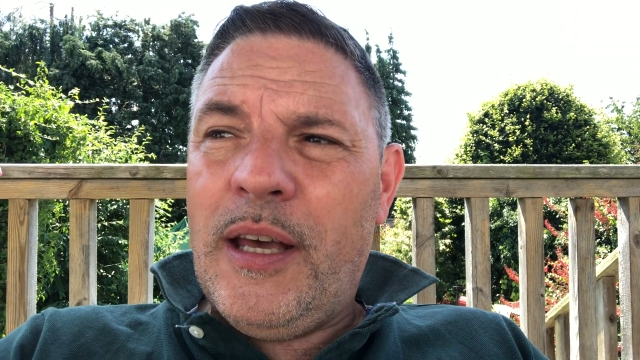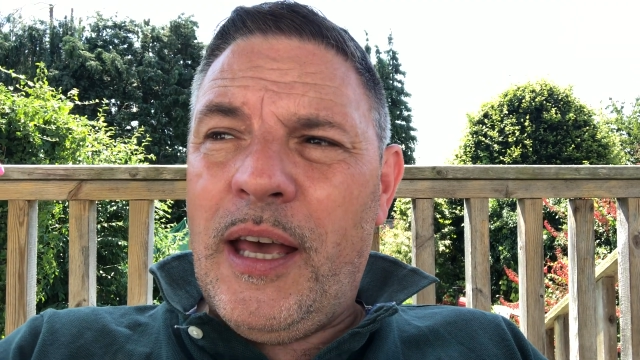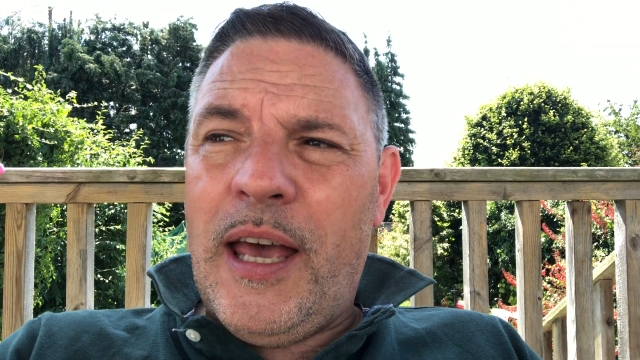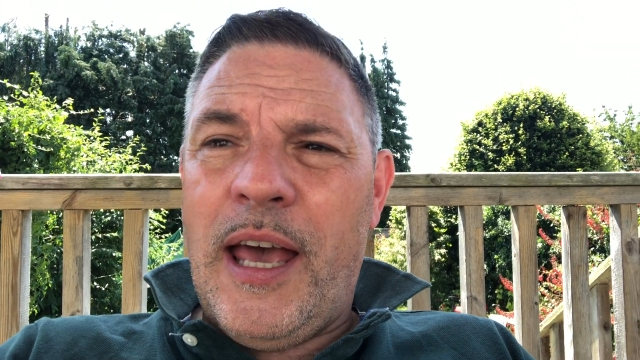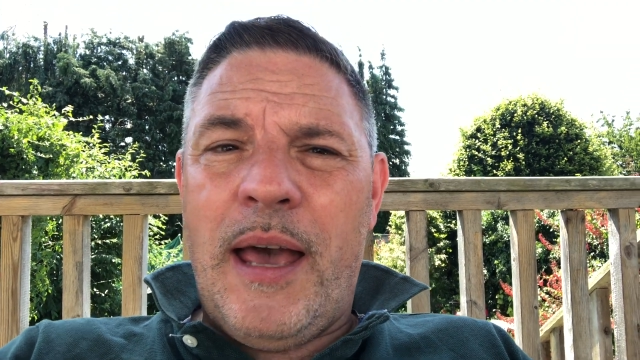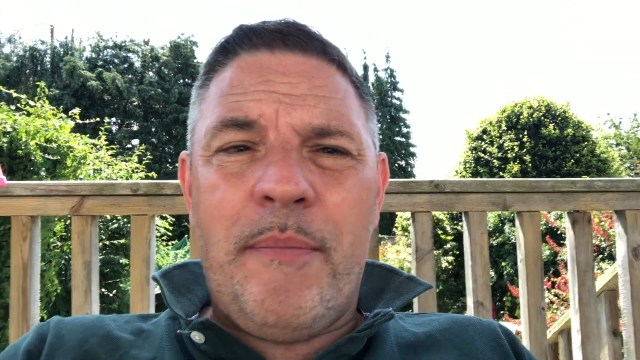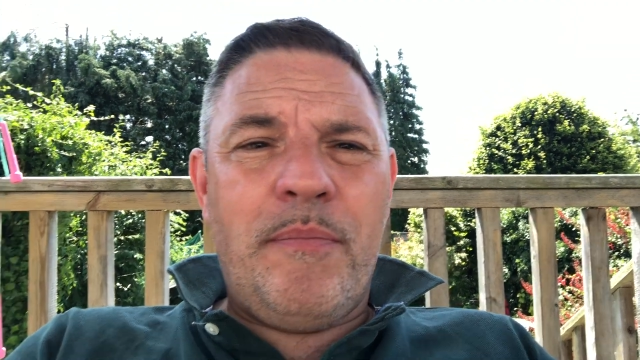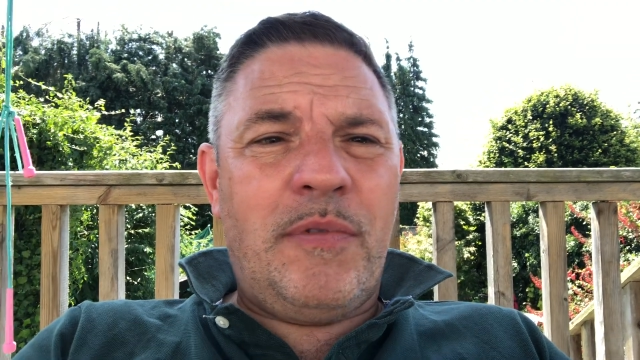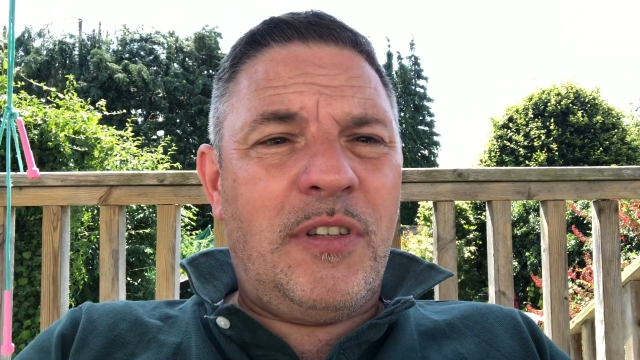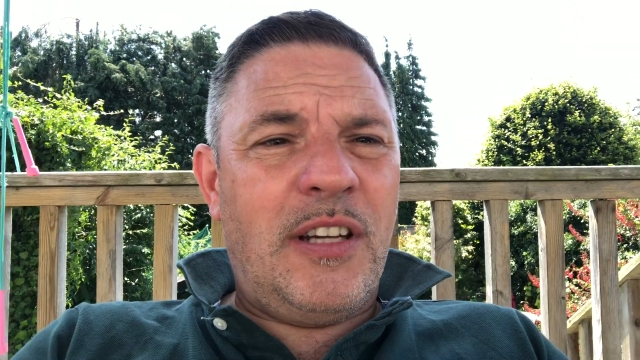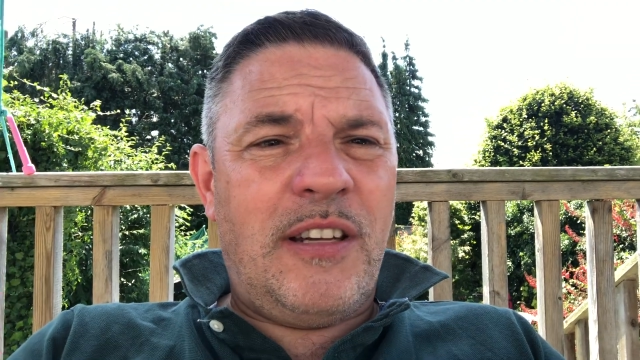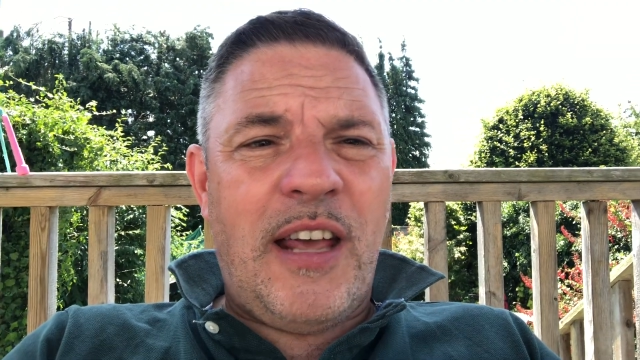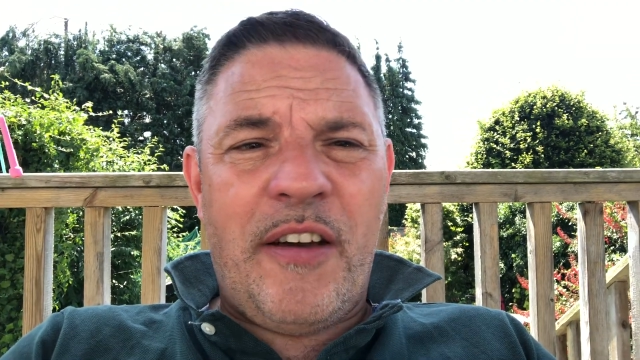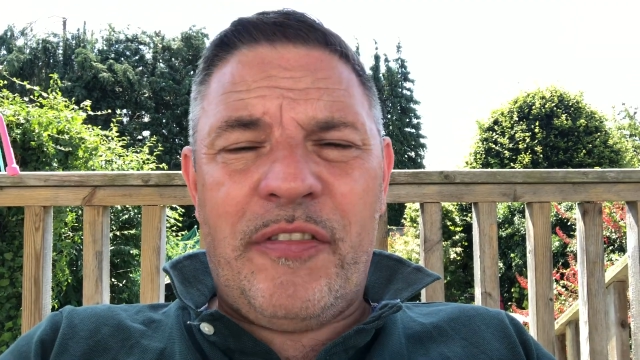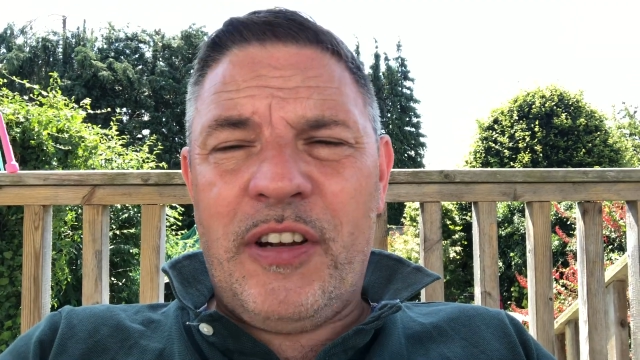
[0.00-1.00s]
to
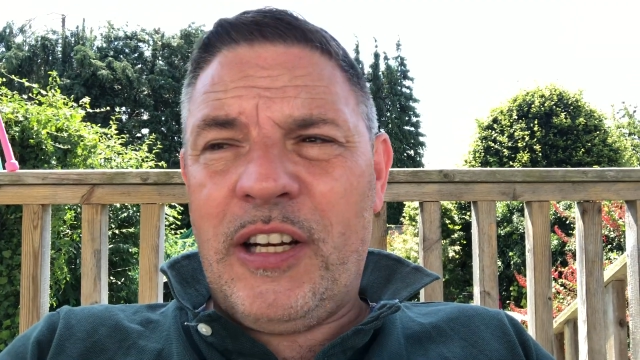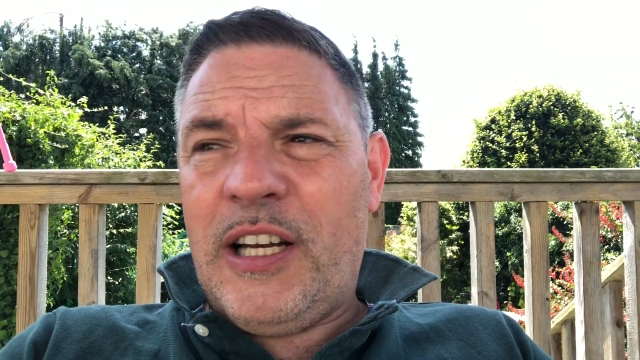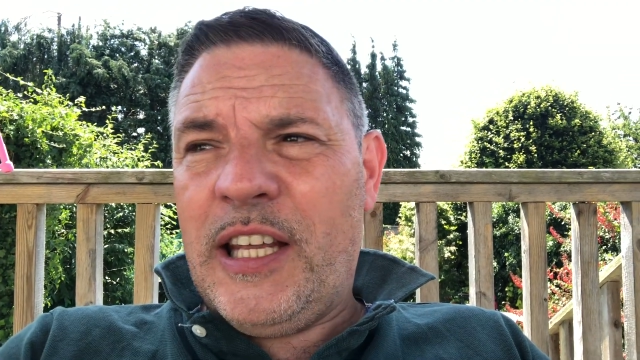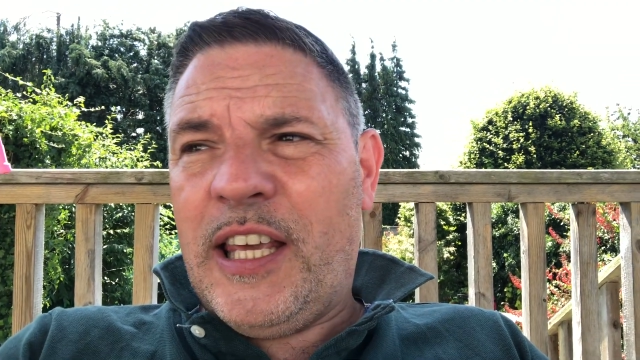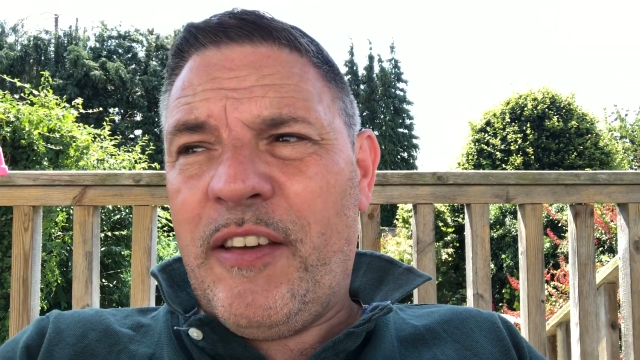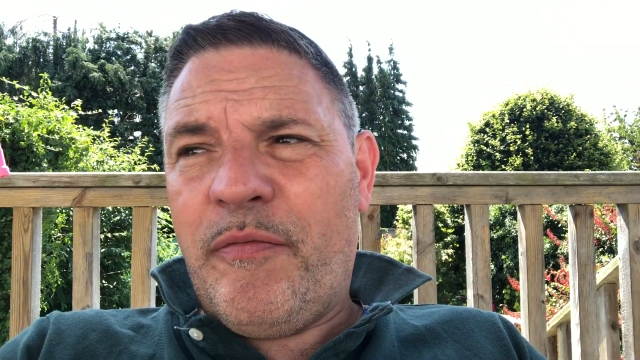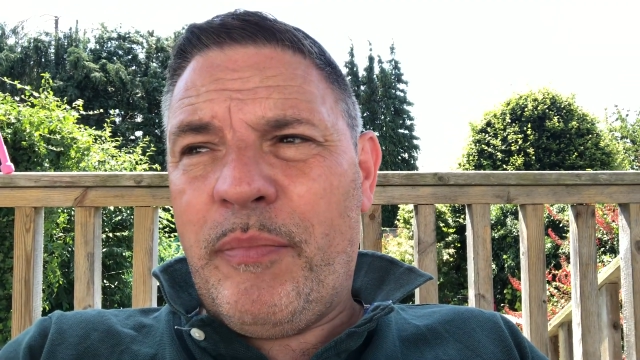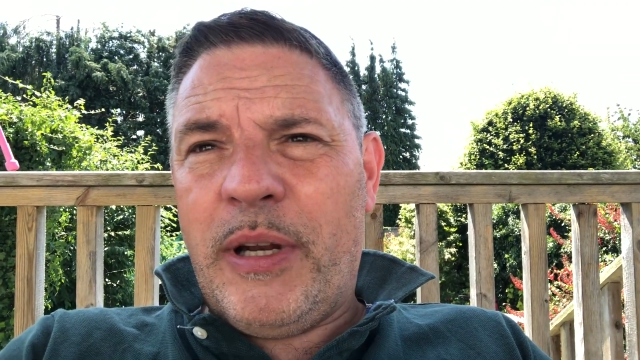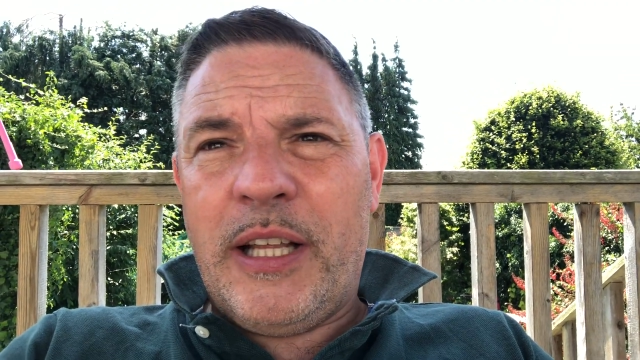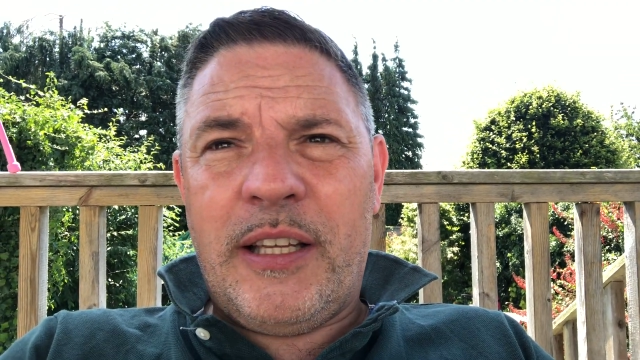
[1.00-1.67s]
definitely give him an